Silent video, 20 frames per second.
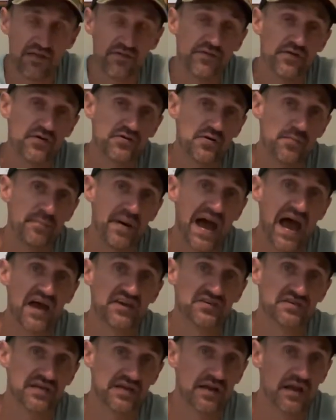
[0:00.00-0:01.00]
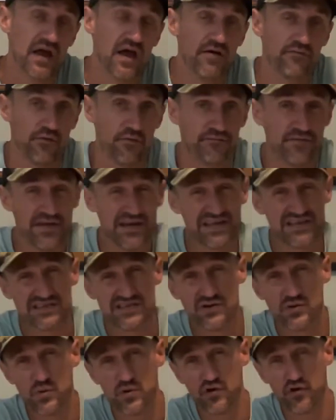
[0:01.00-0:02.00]
and turn your passion for fitness
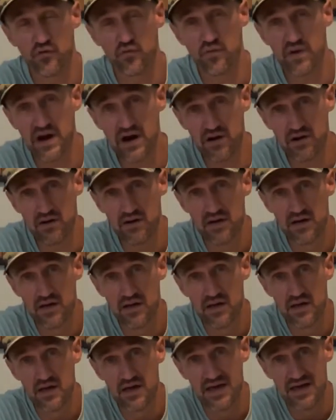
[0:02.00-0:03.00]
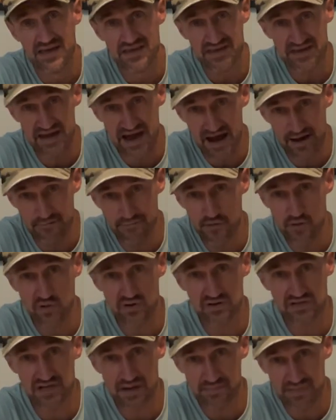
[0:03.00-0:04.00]
into a career, you got to
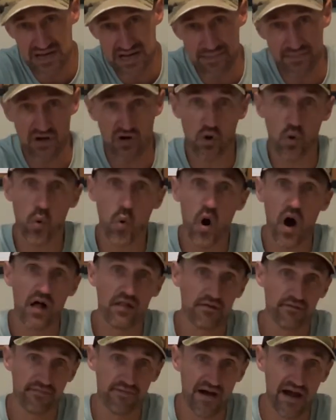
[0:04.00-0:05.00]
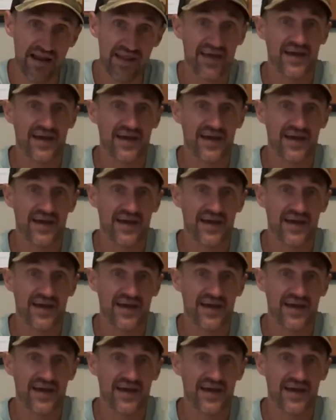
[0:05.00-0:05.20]
focus on becoming qualified.